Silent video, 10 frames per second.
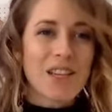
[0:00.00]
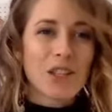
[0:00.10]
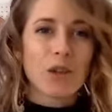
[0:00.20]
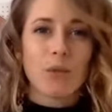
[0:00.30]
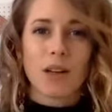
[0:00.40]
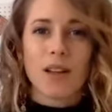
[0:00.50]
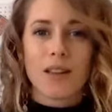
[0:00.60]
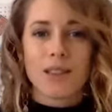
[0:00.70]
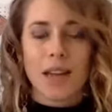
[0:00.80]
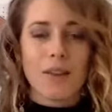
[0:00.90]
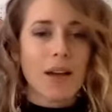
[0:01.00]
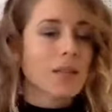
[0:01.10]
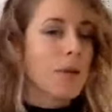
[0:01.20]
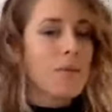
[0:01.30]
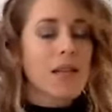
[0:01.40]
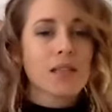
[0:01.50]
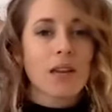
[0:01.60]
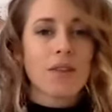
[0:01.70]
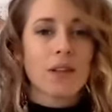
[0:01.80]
So one closet kind of has my main stuff,